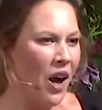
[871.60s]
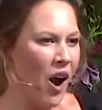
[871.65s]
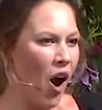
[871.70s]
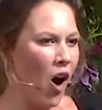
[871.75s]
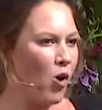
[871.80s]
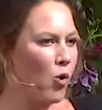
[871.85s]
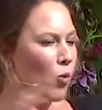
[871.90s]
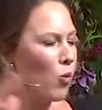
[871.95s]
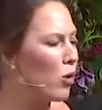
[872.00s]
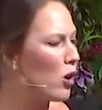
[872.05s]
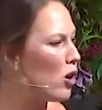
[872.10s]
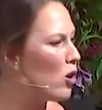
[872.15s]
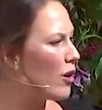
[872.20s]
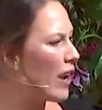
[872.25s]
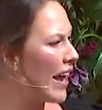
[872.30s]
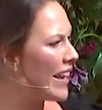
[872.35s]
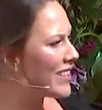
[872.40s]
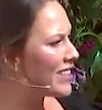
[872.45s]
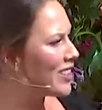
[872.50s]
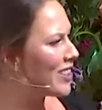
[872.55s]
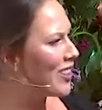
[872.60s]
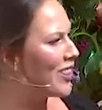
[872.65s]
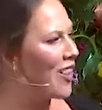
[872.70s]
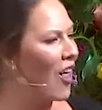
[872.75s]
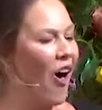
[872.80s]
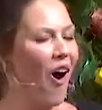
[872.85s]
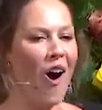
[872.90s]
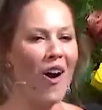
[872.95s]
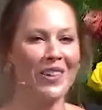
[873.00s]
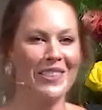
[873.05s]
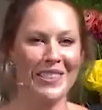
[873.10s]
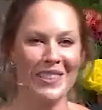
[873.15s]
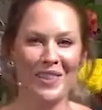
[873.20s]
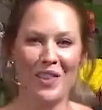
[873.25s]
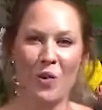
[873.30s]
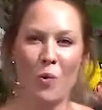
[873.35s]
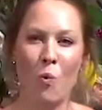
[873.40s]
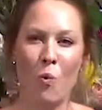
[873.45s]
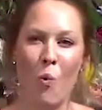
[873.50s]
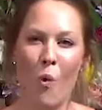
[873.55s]
Our world has lost
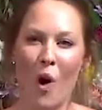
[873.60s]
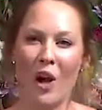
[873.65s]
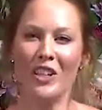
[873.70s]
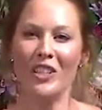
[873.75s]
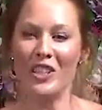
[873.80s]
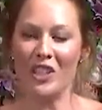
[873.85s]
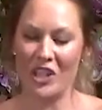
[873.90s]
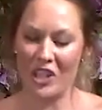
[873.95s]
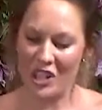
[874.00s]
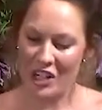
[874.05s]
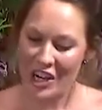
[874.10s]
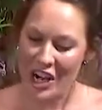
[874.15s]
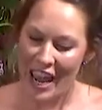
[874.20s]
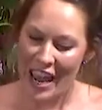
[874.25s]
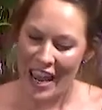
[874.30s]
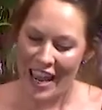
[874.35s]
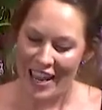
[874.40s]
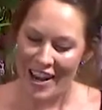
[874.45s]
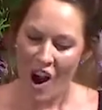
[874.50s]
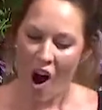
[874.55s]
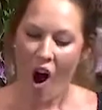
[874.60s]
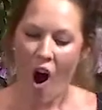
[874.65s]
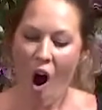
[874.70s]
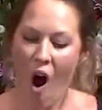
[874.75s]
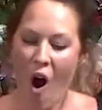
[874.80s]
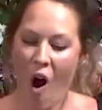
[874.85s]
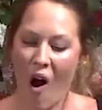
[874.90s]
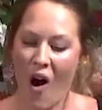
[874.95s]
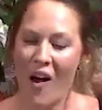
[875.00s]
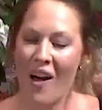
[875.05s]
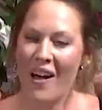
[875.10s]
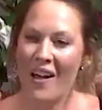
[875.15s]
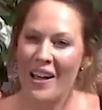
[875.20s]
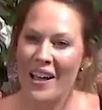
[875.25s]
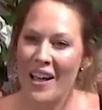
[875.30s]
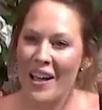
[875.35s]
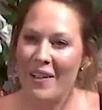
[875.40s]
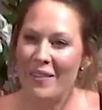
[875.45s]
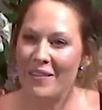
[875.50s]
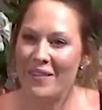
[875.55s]
the wonder and awe
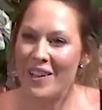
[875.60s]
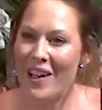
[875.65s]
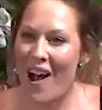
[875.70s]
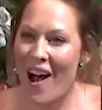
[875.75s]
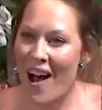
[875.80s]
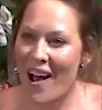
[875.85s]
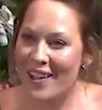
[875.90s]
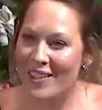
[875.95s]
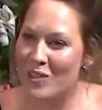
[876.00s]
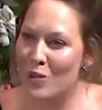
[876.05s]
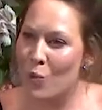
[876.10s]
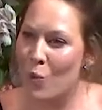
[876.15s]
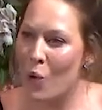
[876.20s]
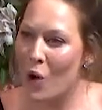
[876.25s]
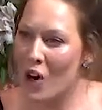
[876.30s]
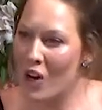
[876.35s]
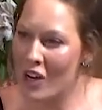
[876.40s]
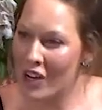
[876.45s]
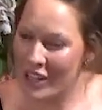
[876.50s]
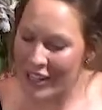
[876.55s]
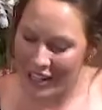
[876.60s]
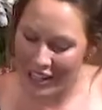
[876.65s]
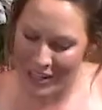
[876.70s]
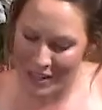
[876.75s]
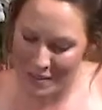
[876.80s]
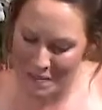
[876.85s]
of God's word.